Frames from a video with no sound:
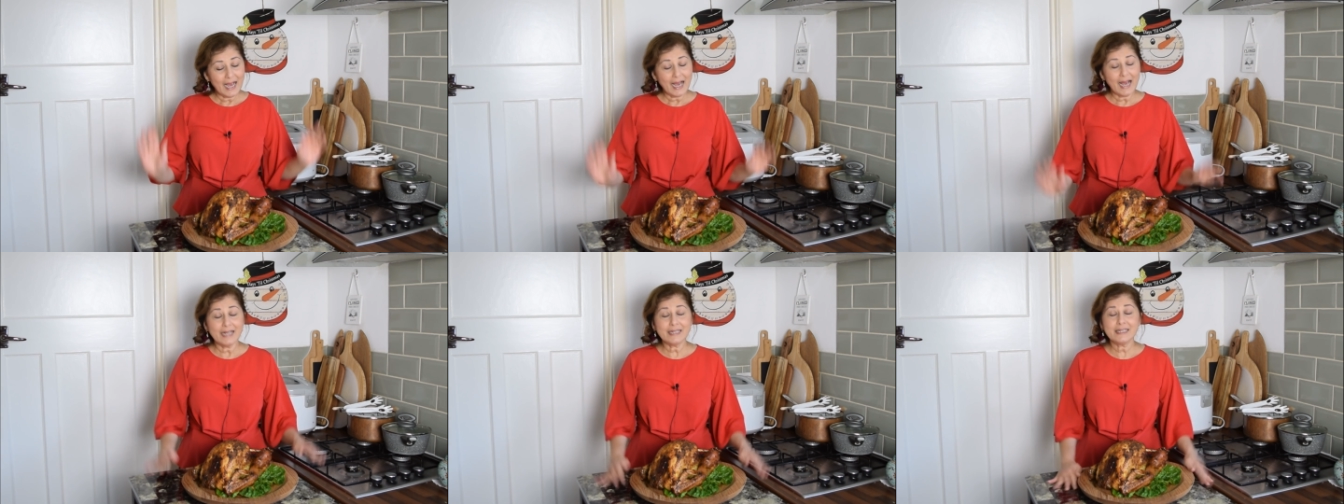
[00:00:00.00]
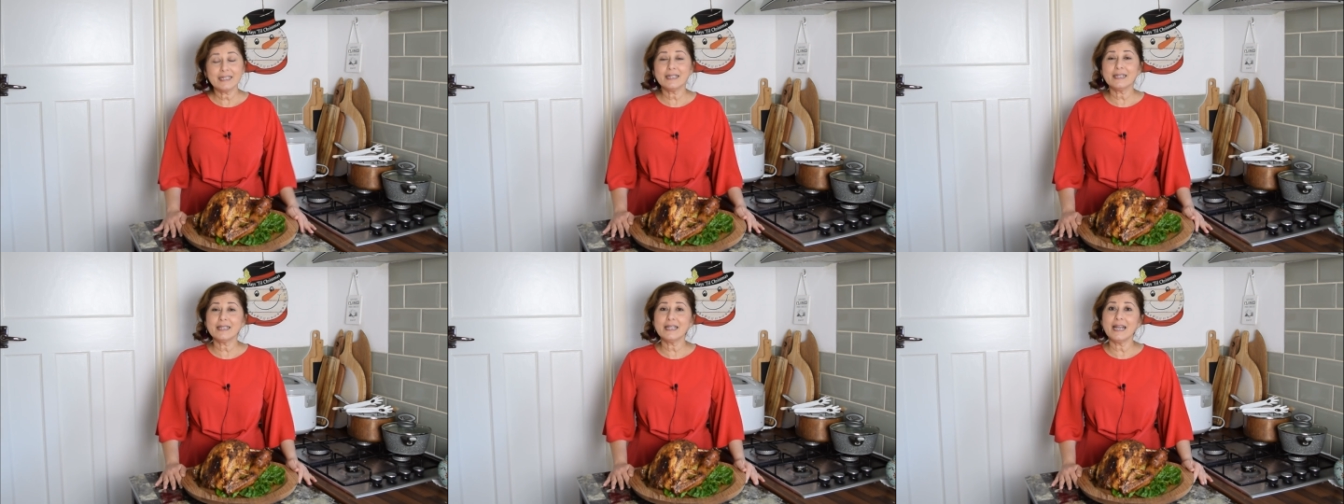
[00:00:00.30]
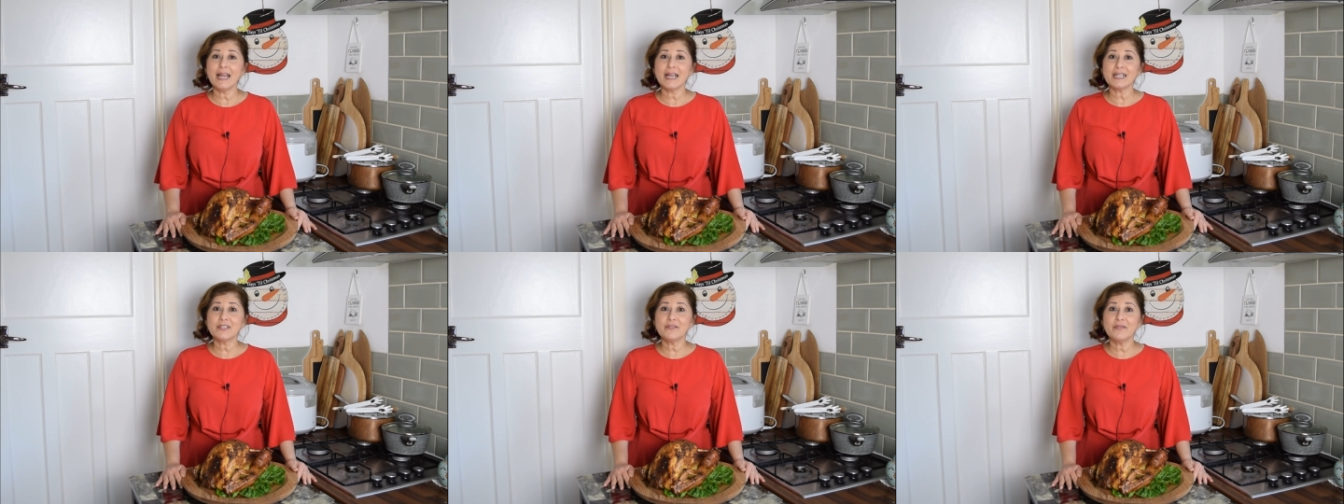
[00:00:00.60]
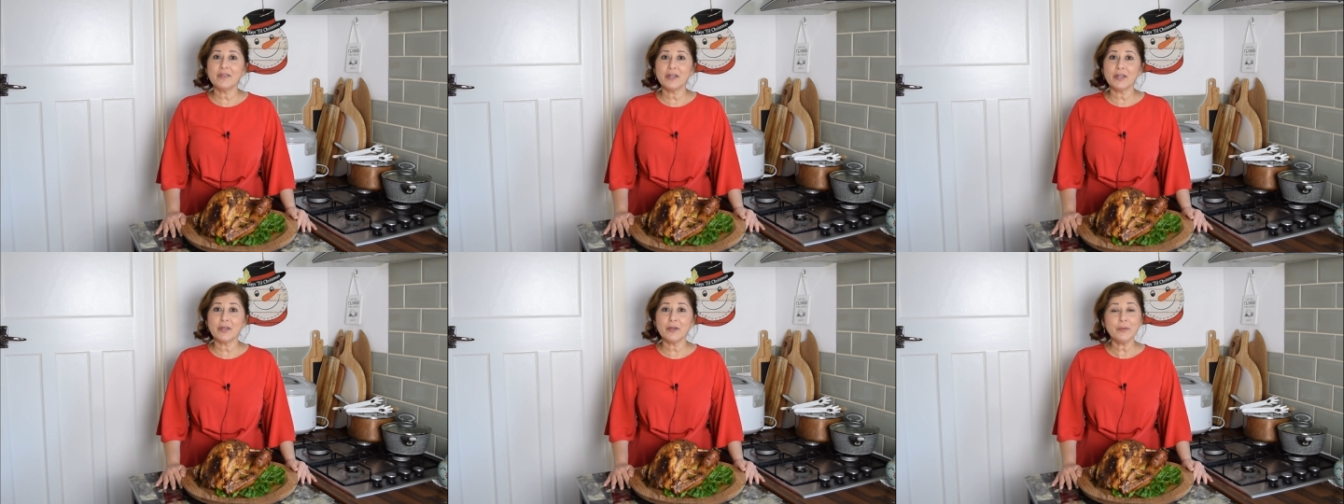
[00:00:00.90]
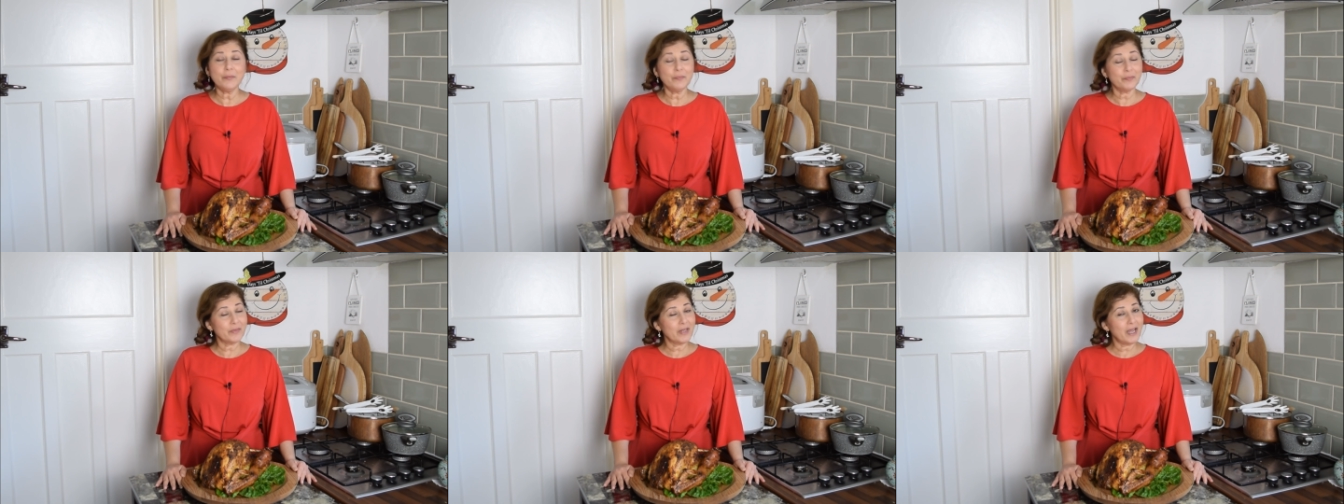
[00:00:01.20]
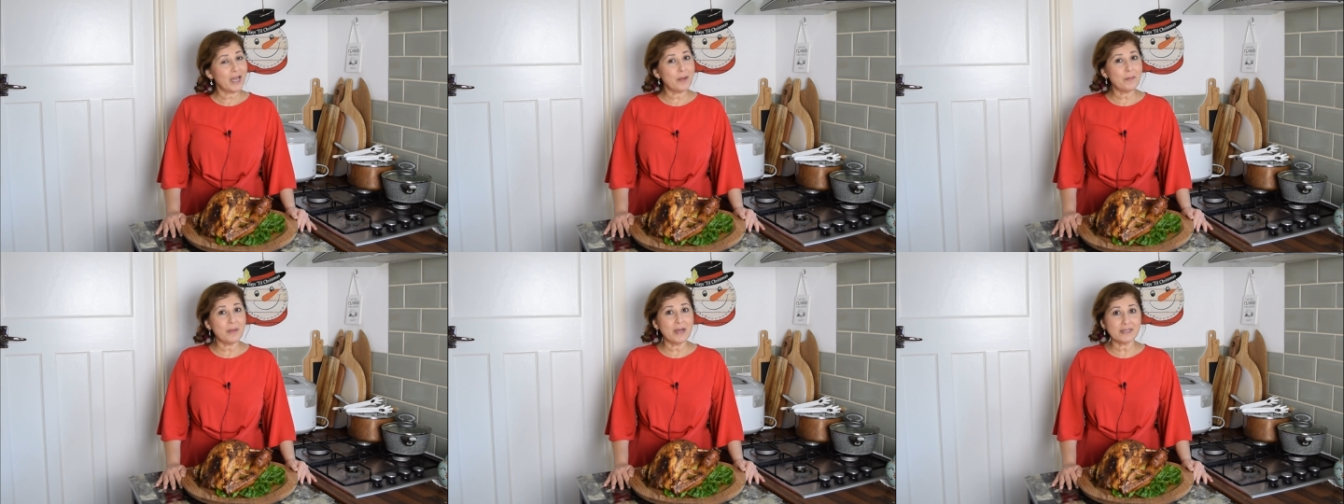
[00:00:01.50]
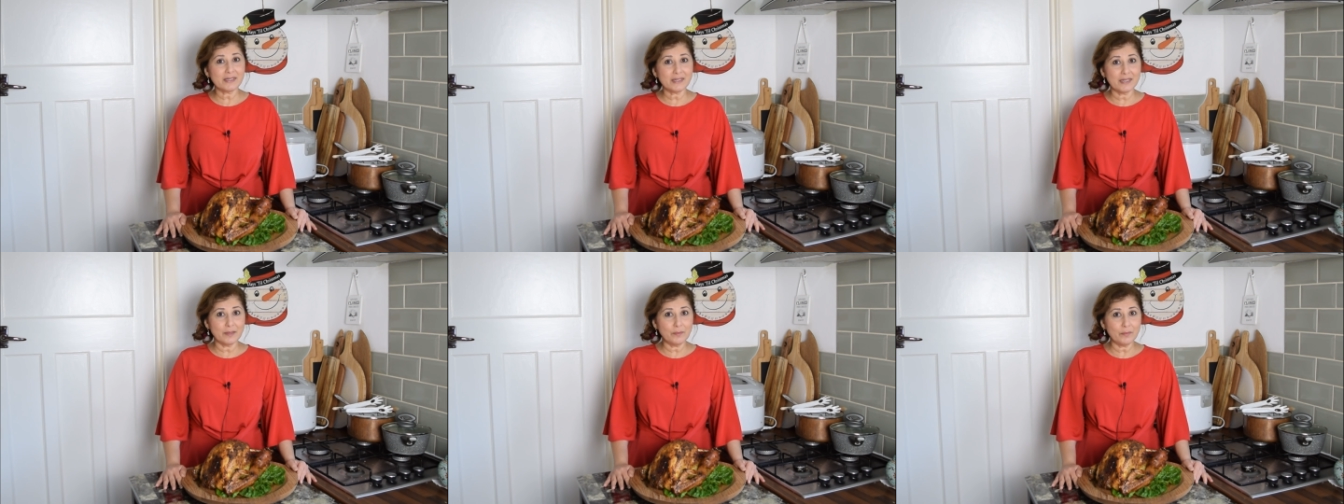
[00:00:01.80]
Until the next video, I'm
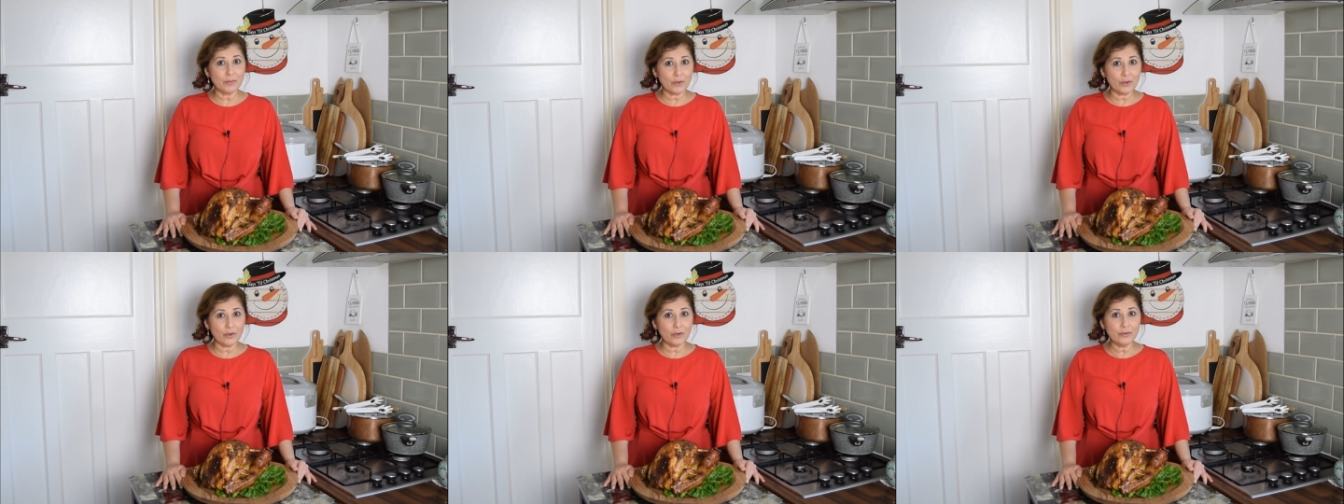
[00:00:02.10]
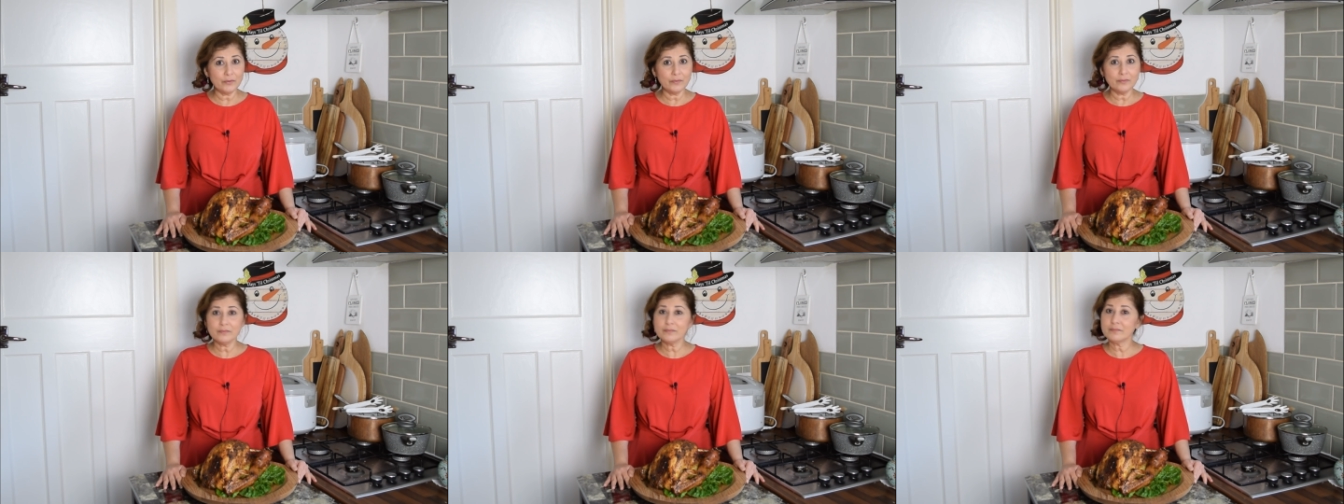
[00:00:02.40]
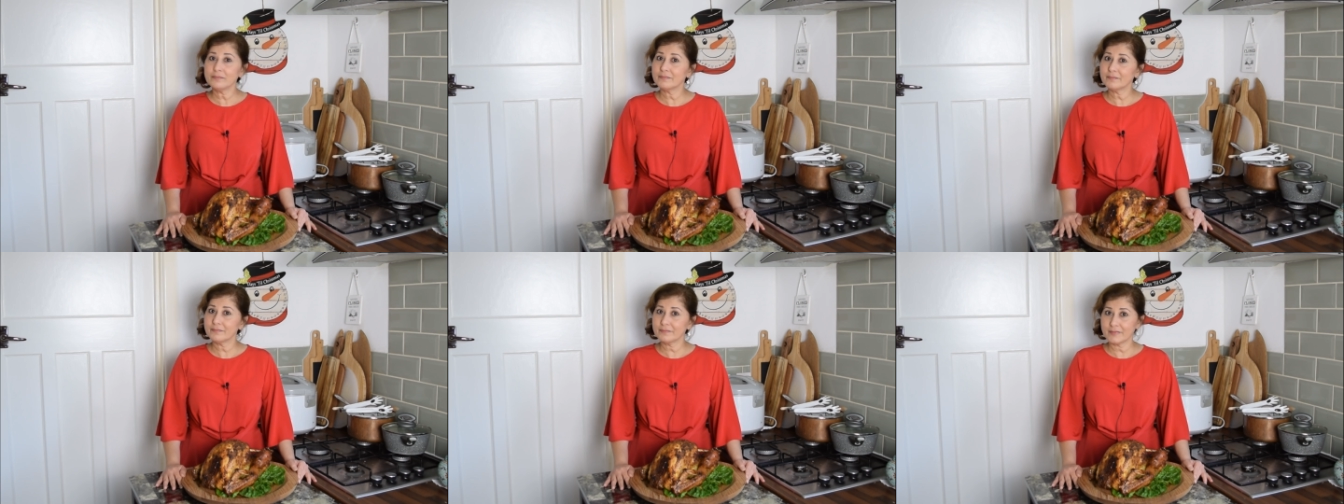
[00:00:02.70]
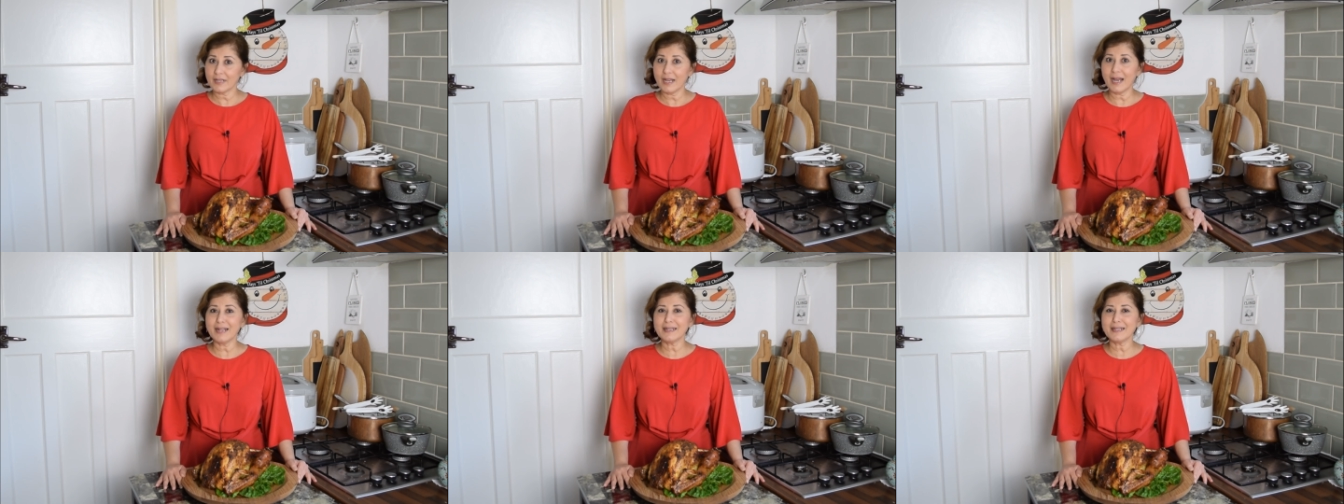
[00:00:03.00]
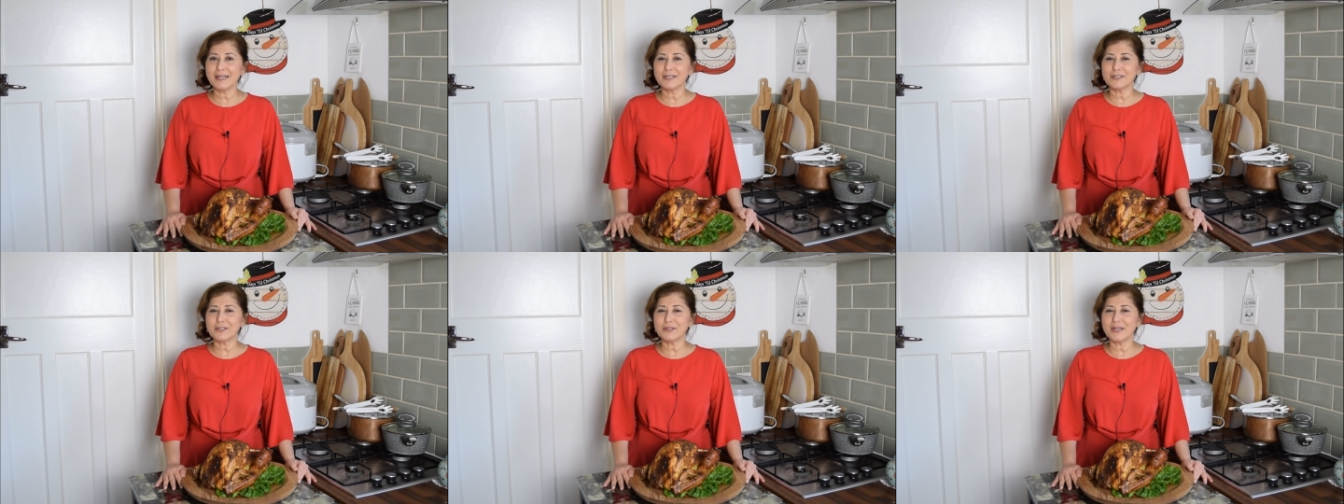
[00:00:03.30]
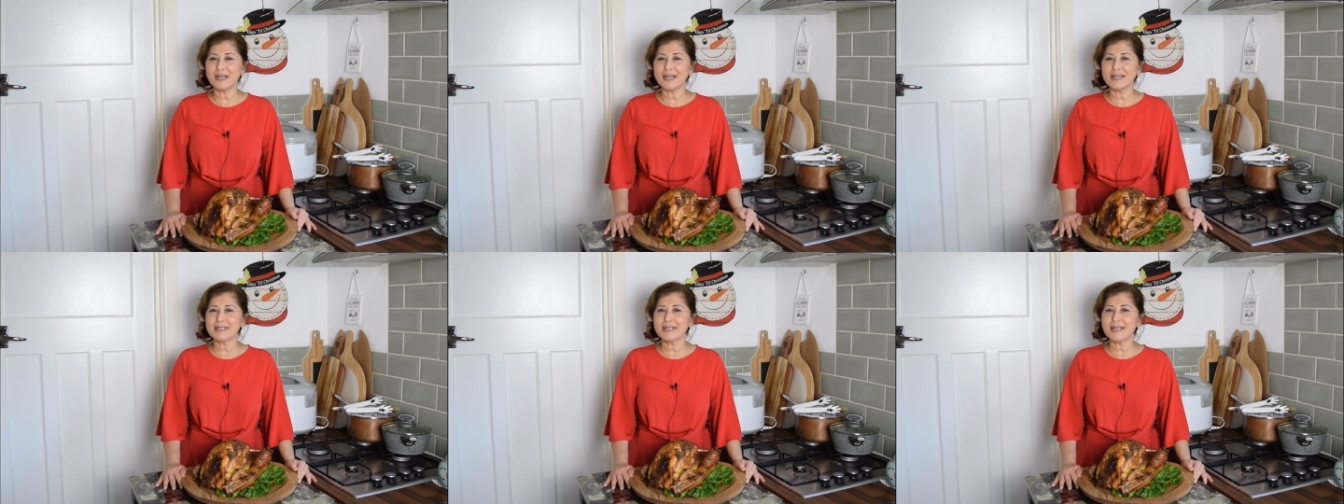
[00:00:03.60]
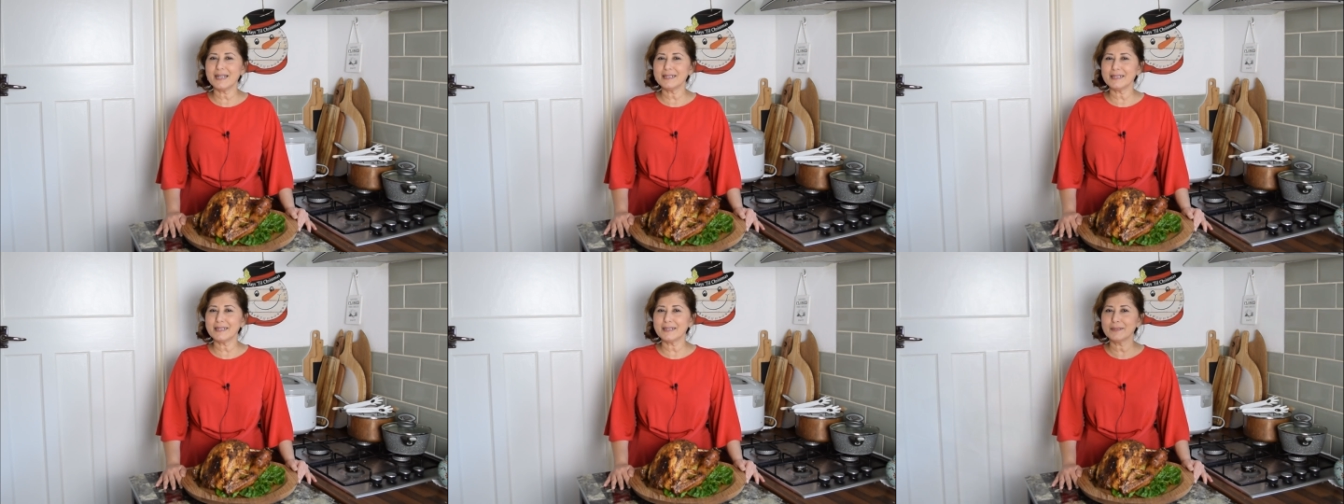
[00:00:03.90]
Azlin Bloor. I'll catch you guys
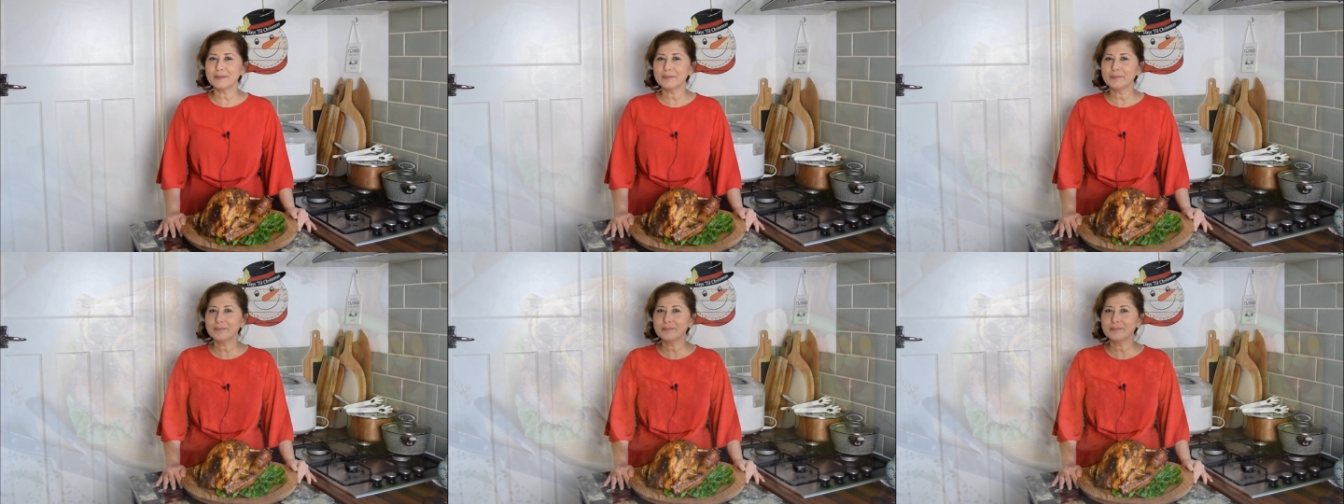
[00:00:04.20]
later.